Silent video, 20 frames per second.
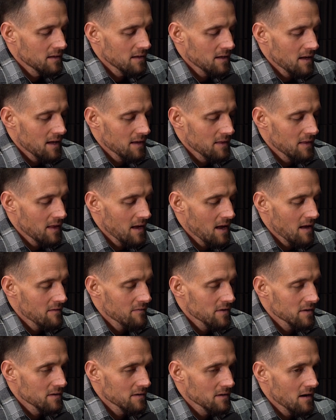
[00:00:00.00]
and they
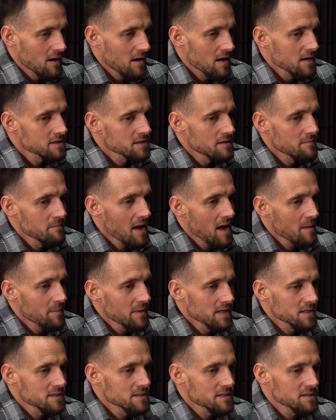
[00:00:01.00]
have an awesome
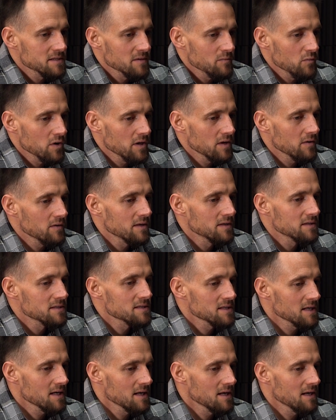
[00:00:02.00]
mapping system where you can
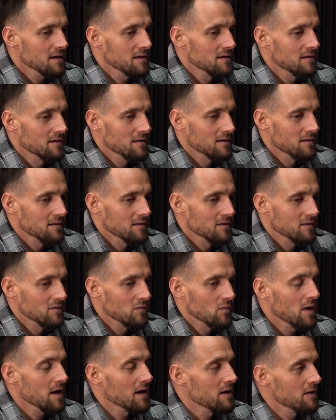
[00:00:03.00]
see
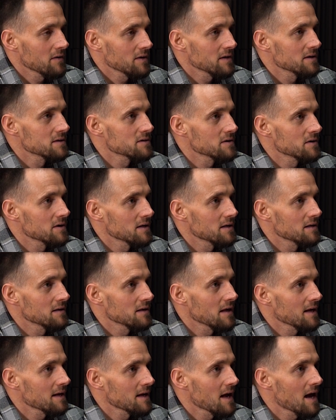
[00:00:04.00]
what areas are
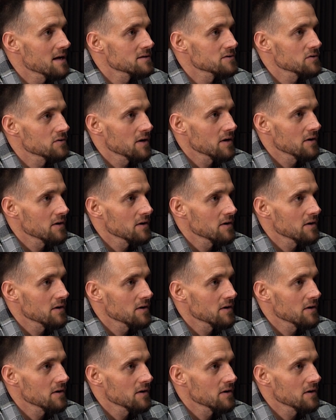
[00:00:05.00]
in hazard